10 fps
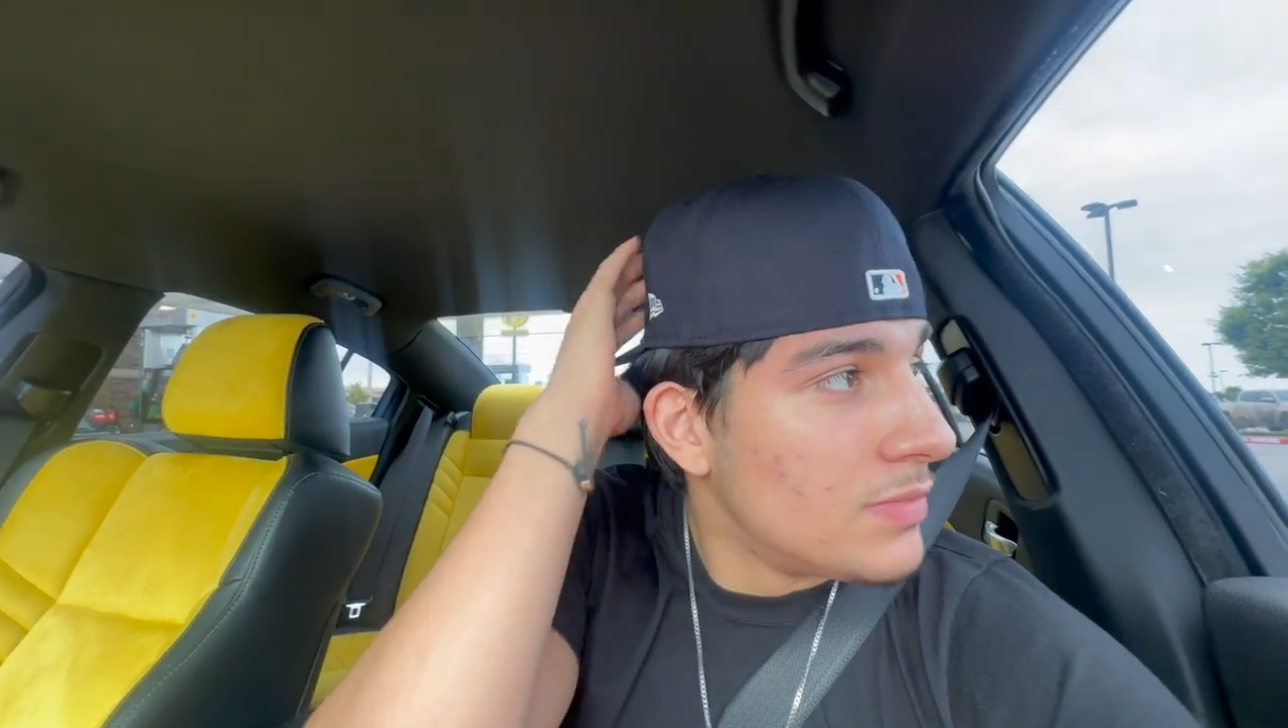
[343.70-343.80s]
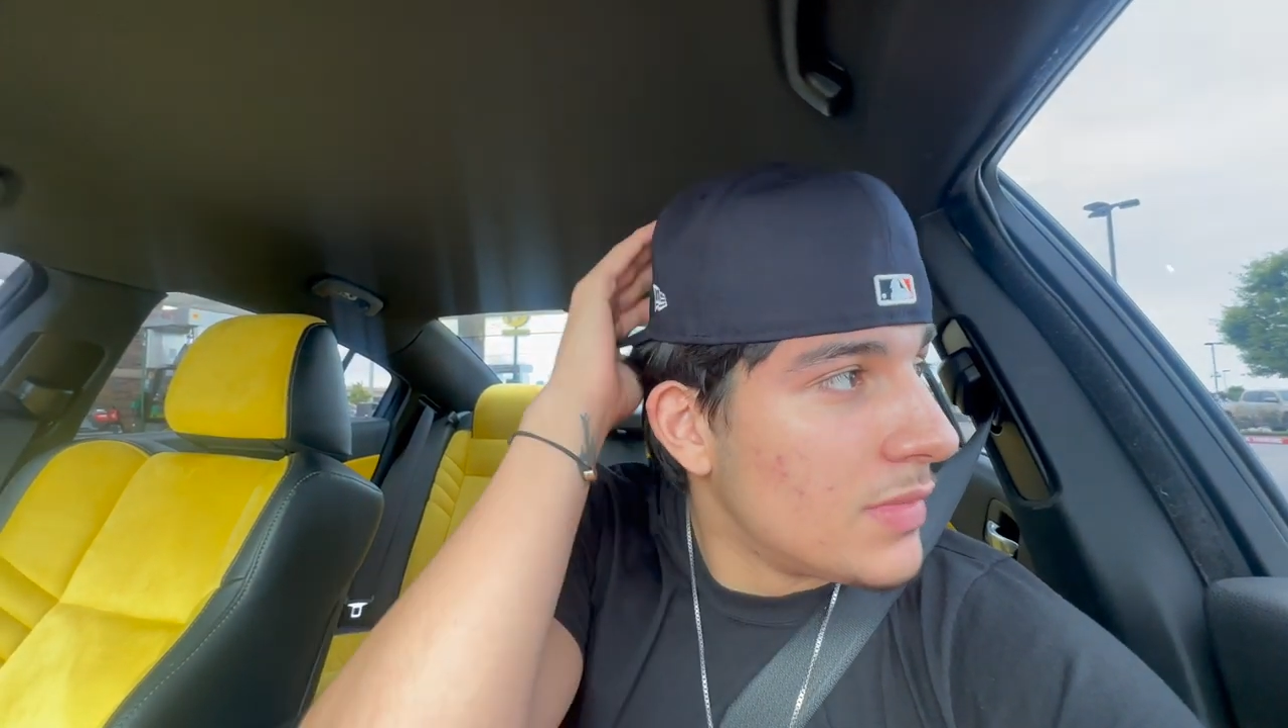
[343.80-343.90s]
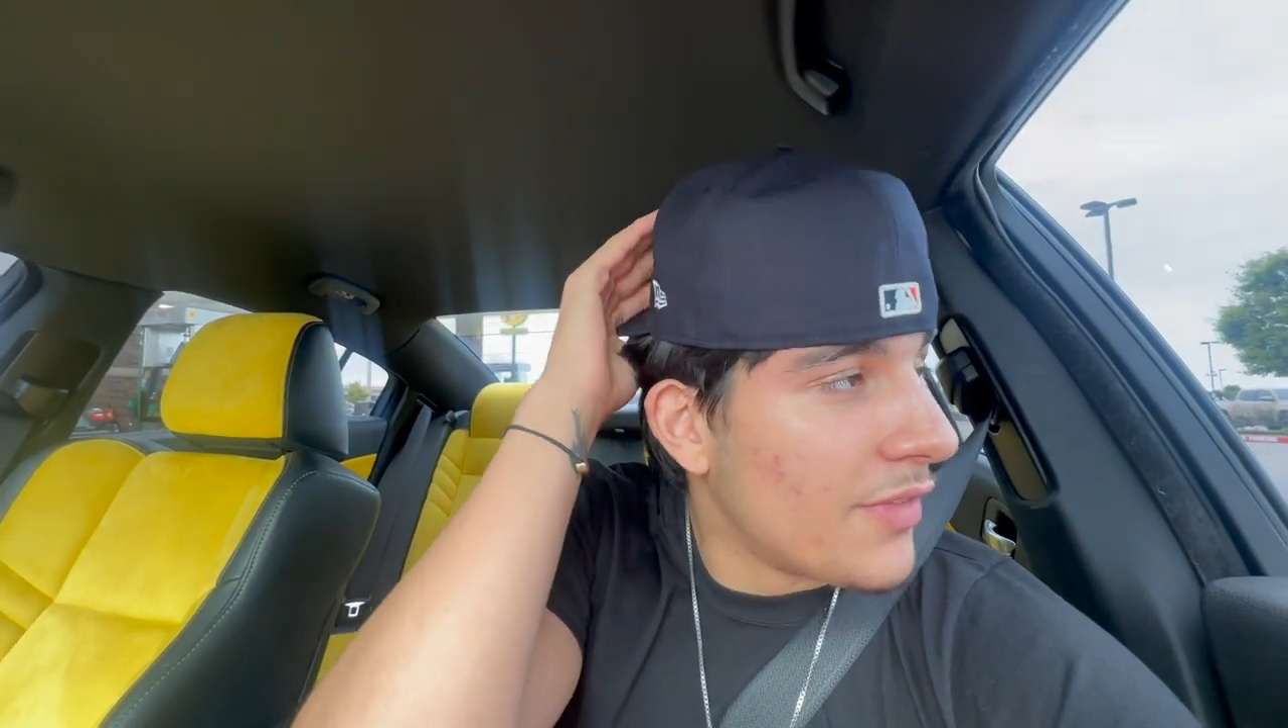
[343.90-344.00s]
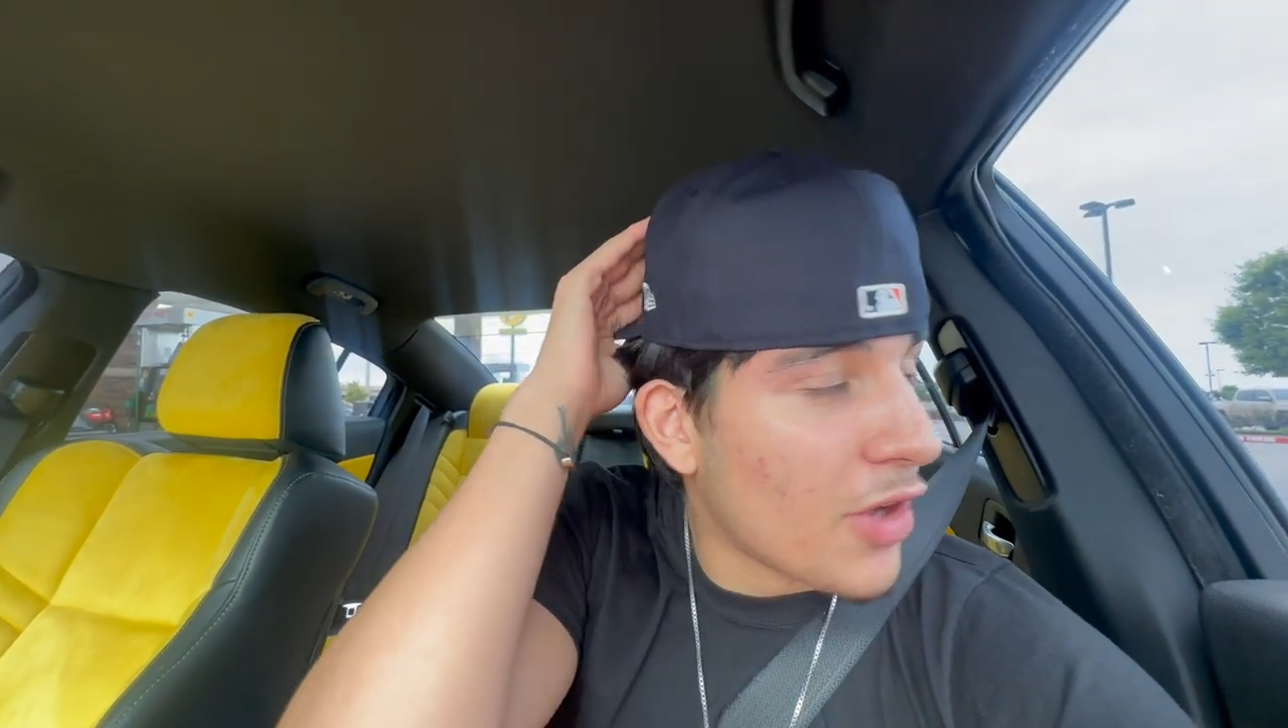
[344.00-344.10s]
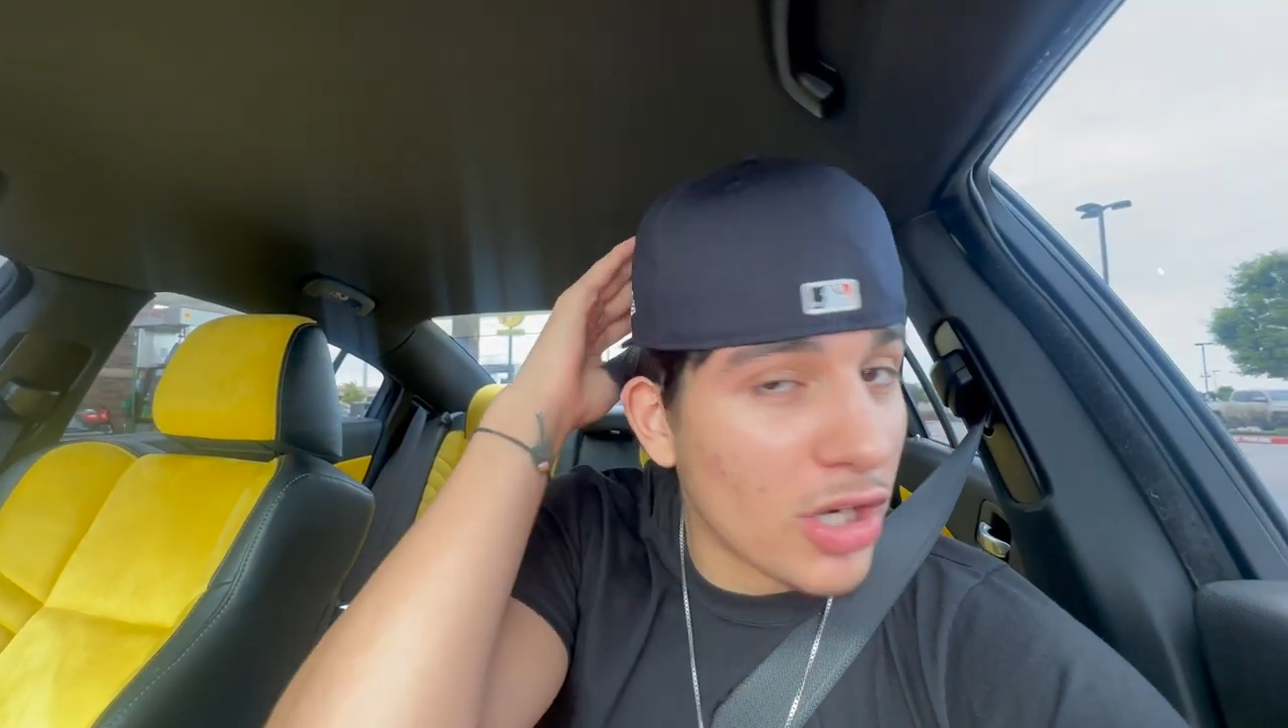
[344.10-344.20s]

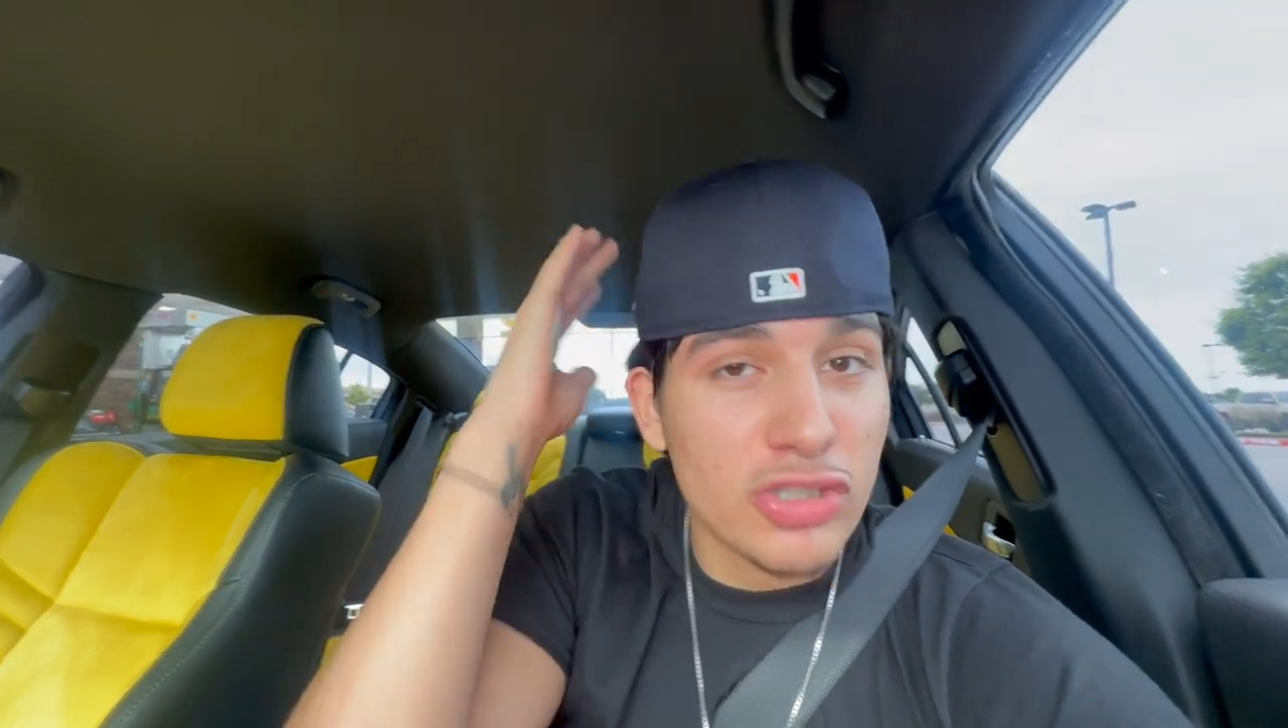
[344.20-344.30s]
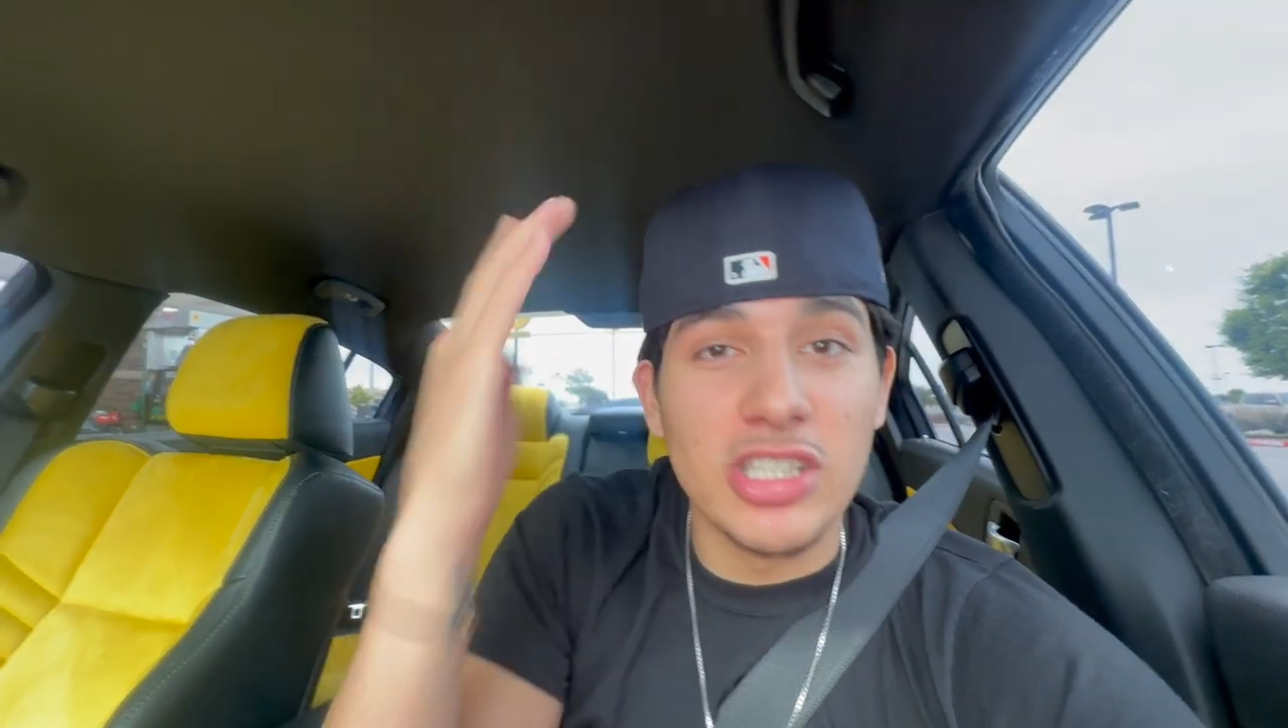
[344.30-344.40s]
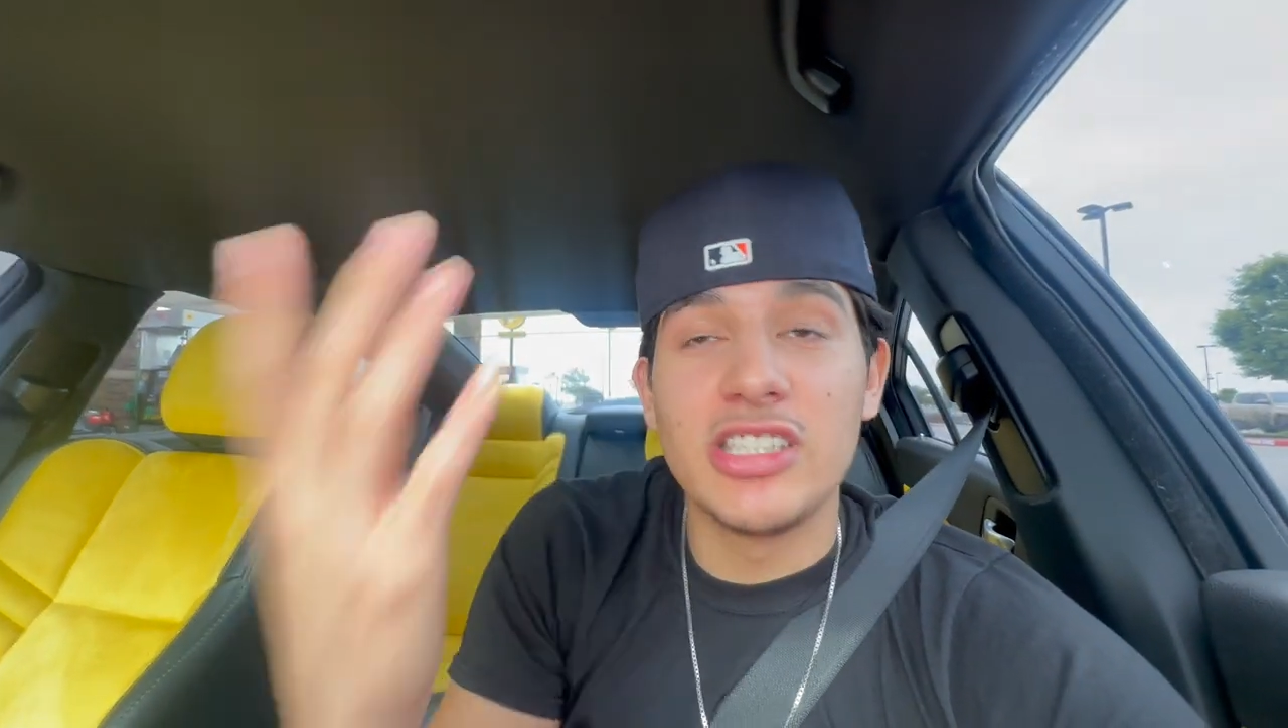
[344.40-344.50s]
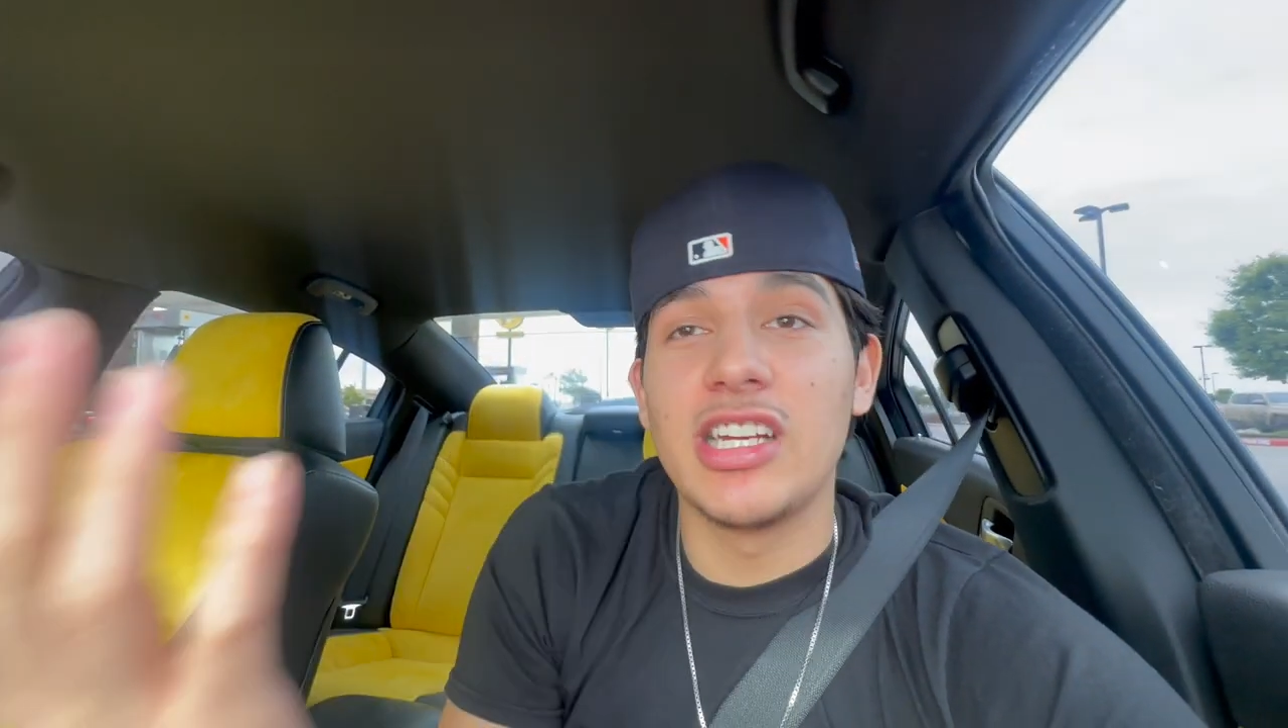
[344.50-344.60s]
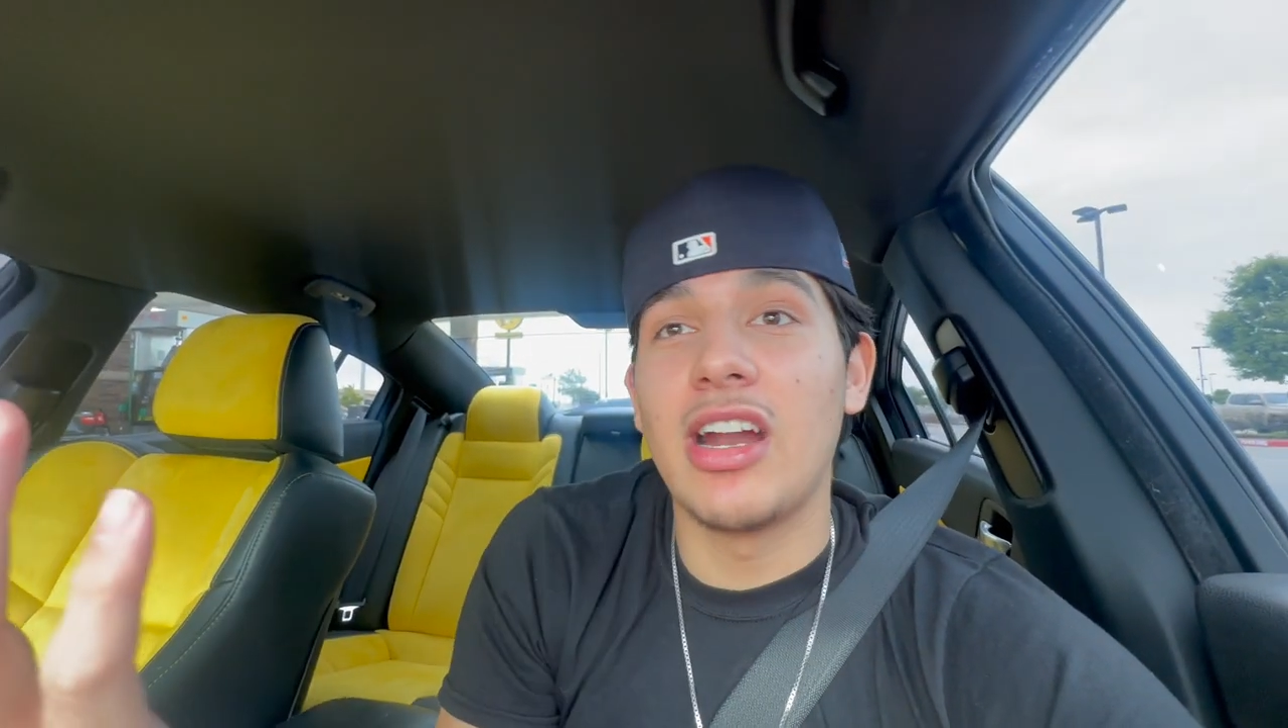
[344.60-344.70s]
If y'all new to
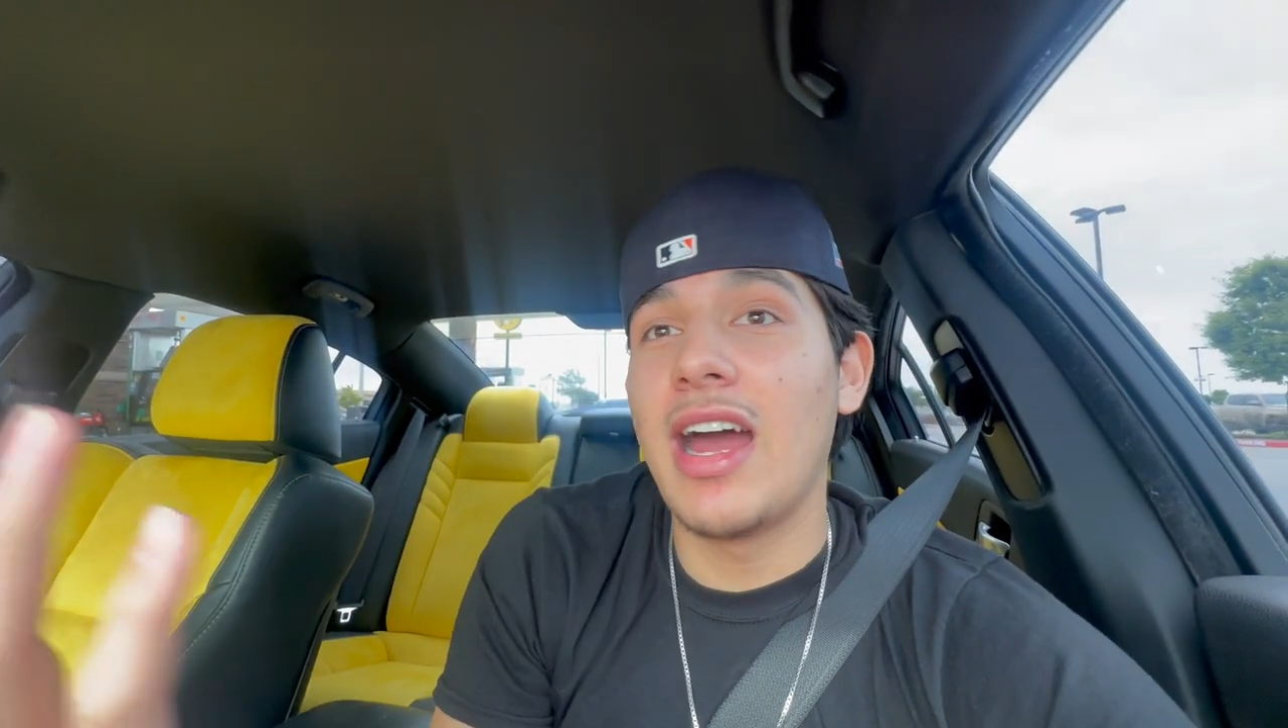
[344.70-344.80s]
the channel,